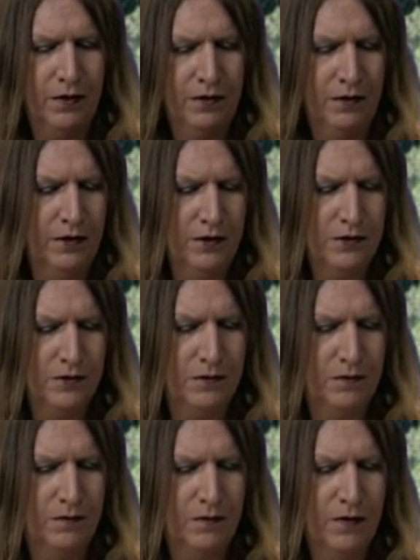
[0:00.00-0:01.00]
there's,
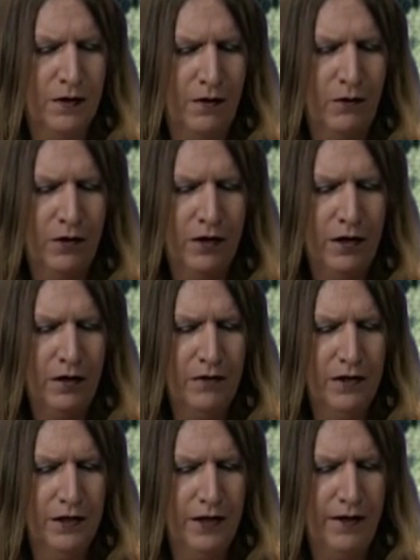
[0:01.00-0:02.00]
you know, we're going to
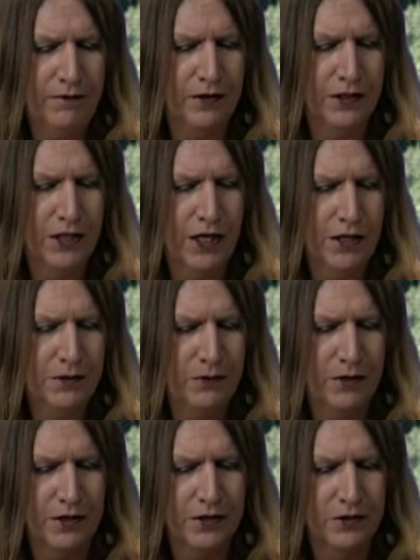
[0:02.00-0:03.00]
really have to change
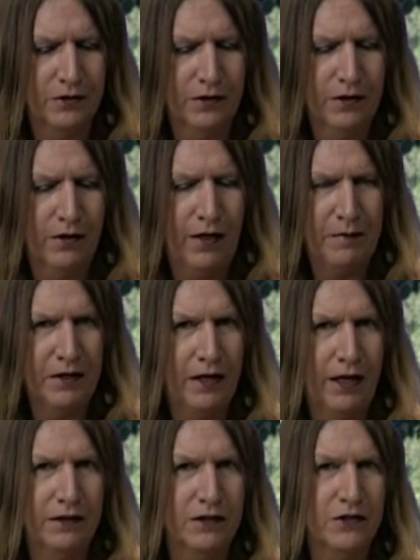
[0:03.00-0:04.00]
pretty soon. You know, I mean,
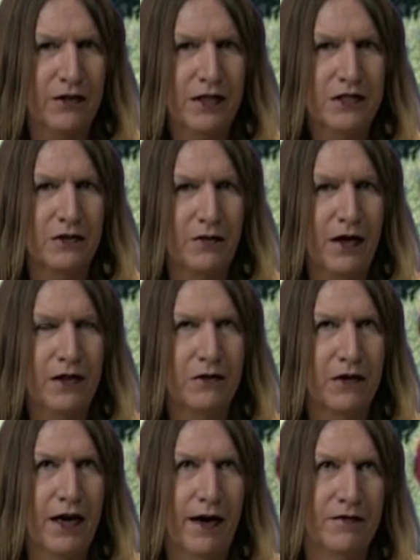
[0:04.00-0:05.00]
like this crazy weather
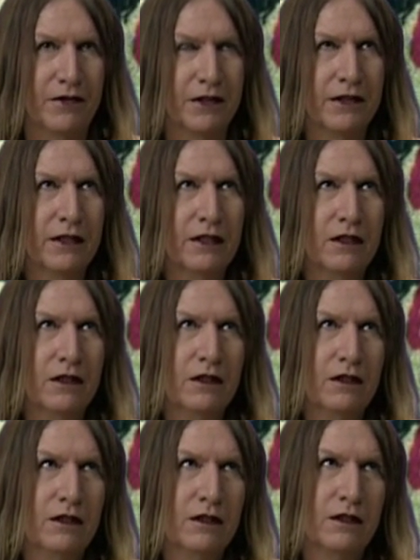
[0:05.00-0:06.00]
we're having,
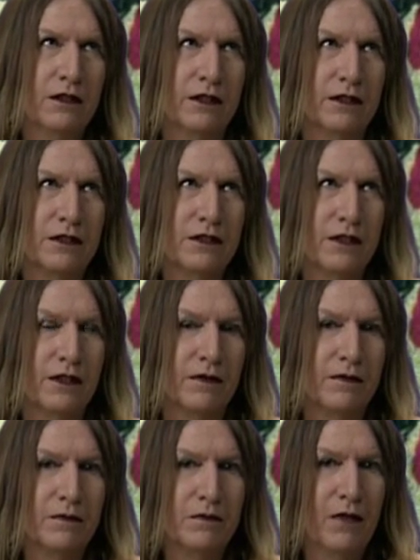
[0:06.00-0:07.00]
at
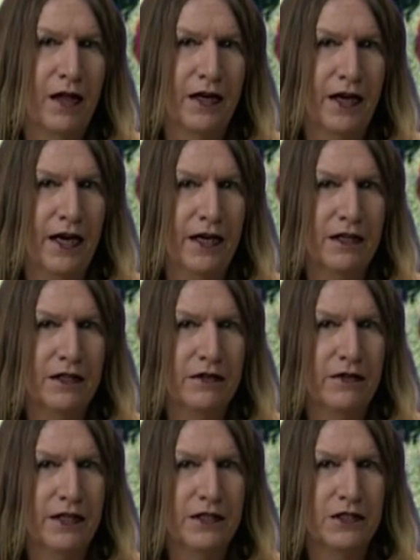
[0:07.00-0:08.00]
like 80
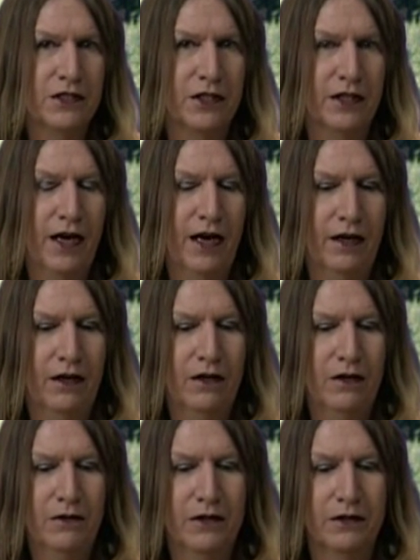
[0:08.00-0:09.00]
degrees in
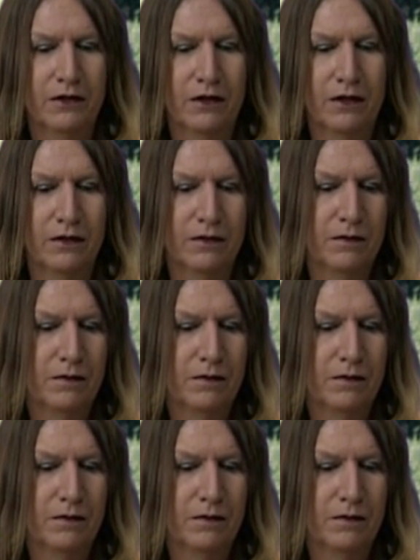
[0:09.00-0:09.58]
Chicago and the